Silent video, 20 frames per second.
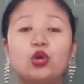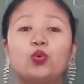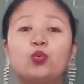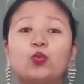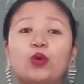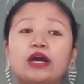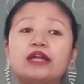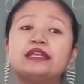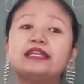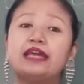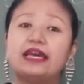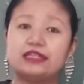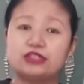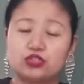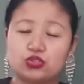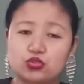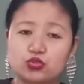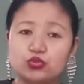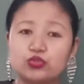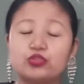1
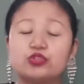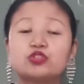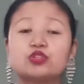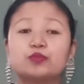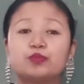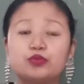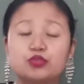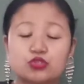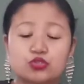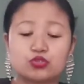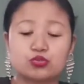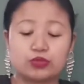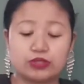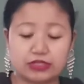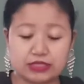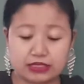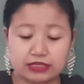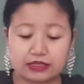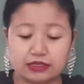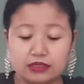and 2, you're supposed to do
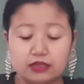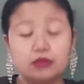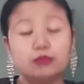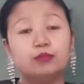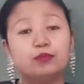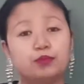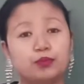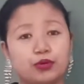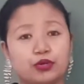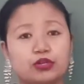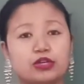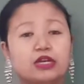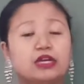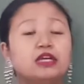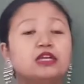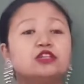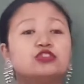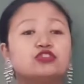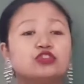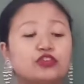it in the book.
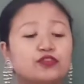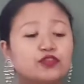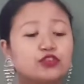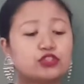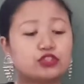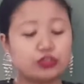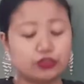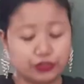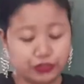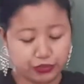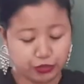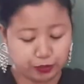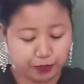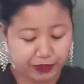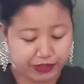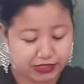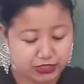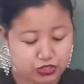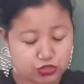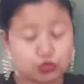So if you turn your
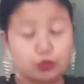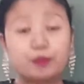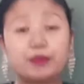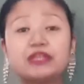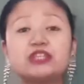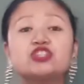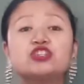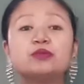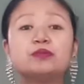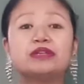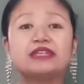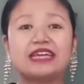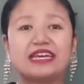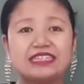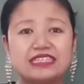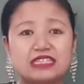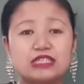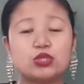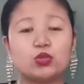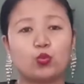page to page number
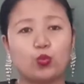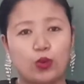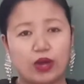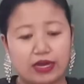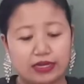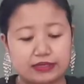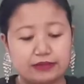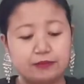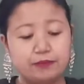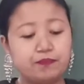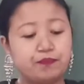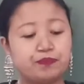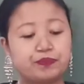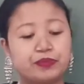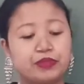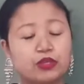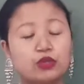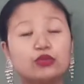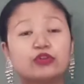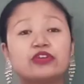91,
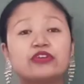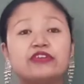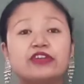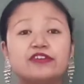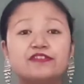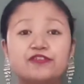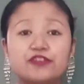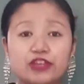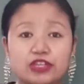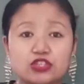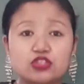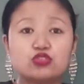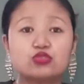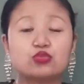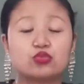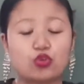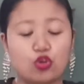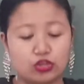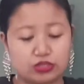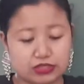okay, reference to
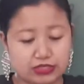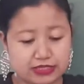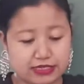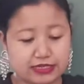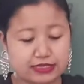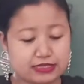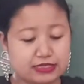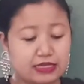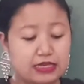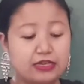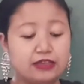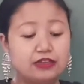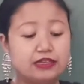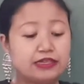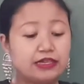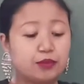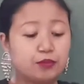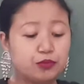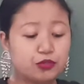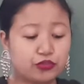context,
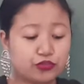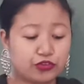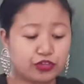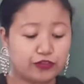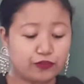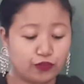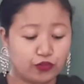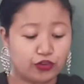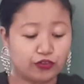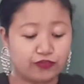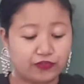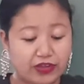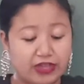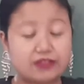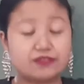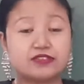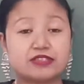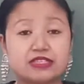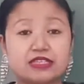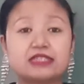number 3, 4,
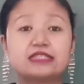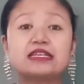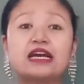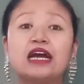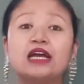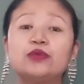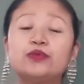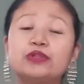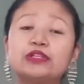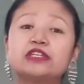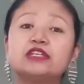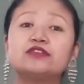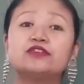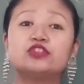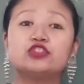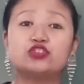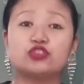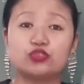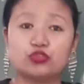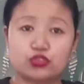5, 6, I will give
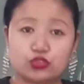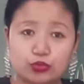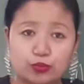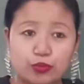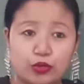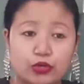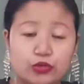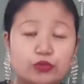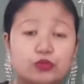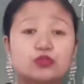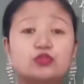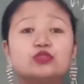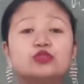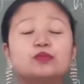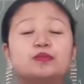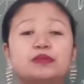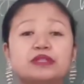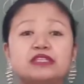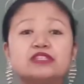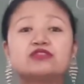it to you tomorrow. So
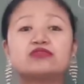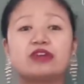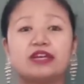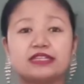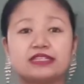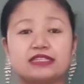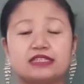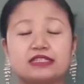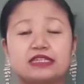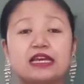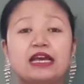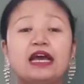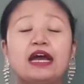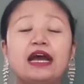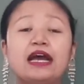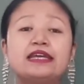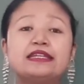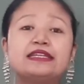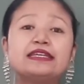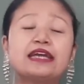please write it.
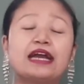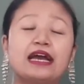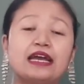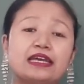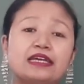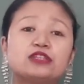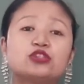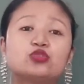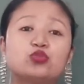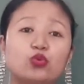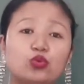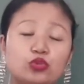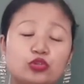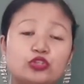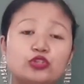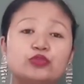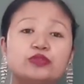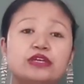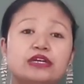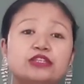I think I had told
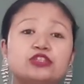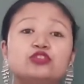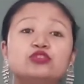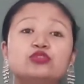you that